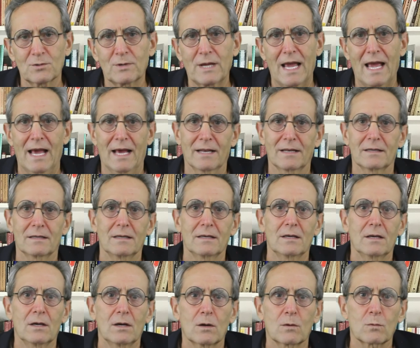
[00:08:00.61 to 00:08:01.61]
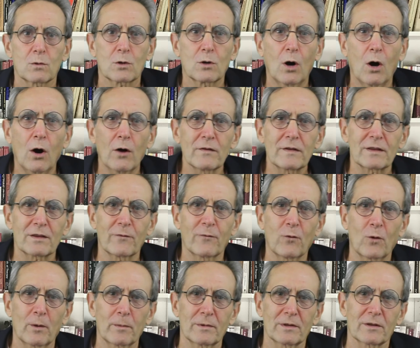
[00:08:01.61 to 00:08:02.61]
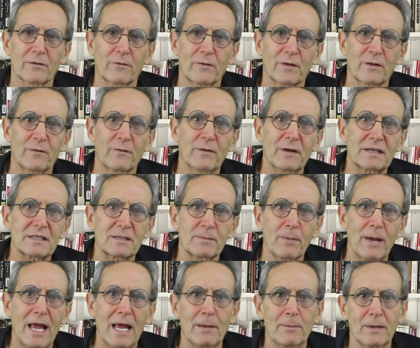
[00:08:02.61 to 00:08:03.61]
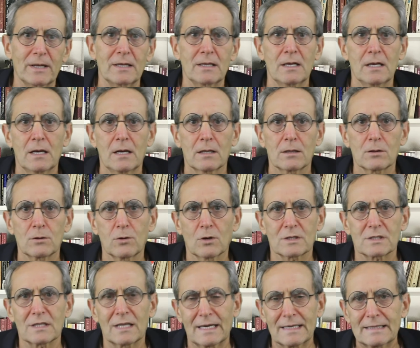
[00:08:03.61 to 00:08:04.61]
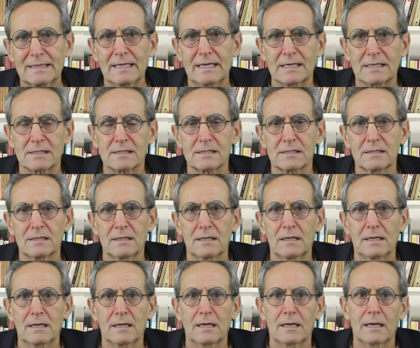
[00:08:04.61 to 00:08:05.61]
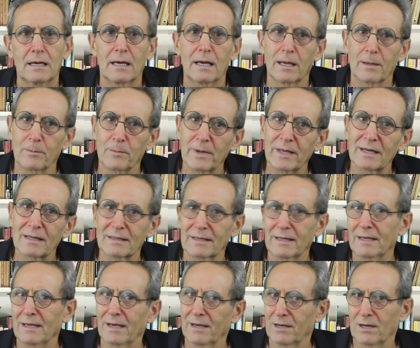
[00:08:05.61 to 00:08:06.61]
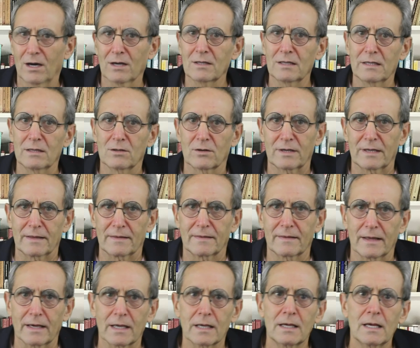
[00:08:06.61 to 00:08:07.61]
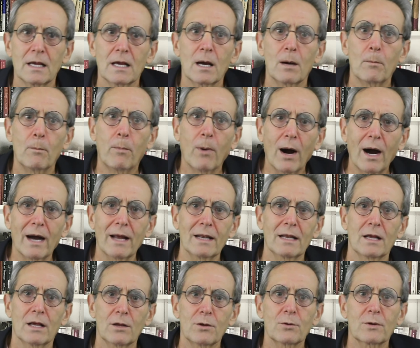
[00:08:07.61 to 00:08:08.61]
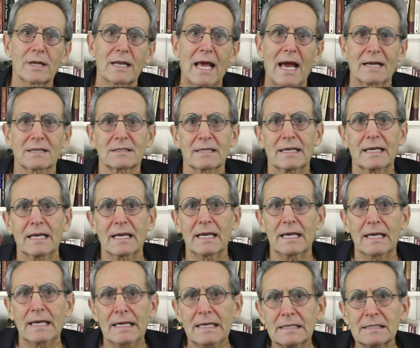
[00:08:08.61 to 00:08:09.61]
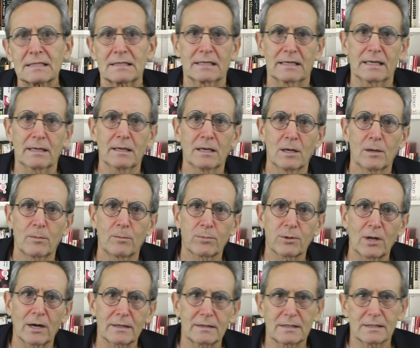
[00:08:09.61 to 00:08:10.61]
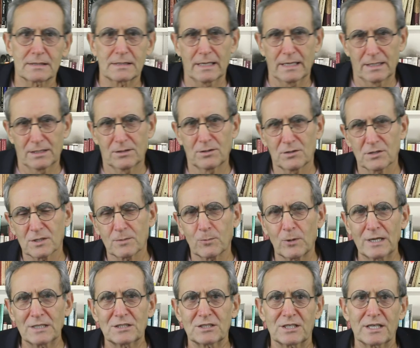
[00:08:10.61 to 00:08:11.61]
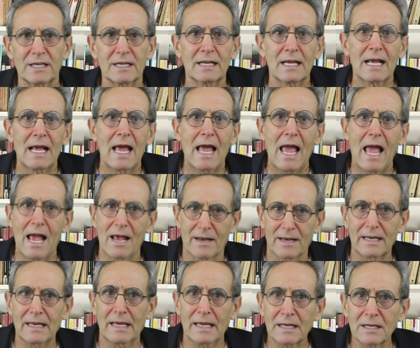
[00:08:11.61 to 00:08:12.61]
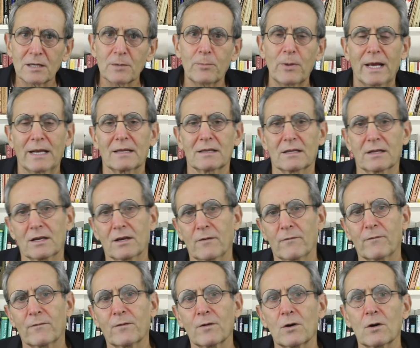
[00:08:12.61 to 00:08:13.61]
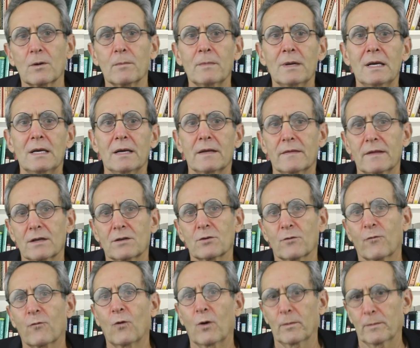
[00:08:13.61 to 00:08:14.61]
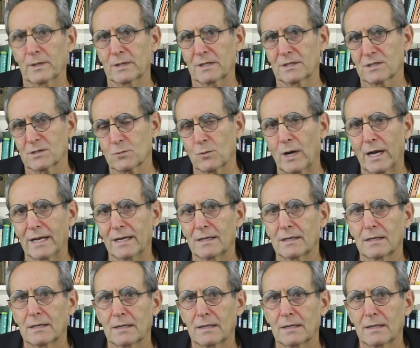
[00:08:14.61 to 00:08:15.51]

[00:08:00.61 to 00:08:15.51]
you can. Recall that the formula for the fixed payment looks like this. Admittedly, an ugly looking thing, but you can actually easily plug this into your spreadsheet and independently confirm that your formula is right.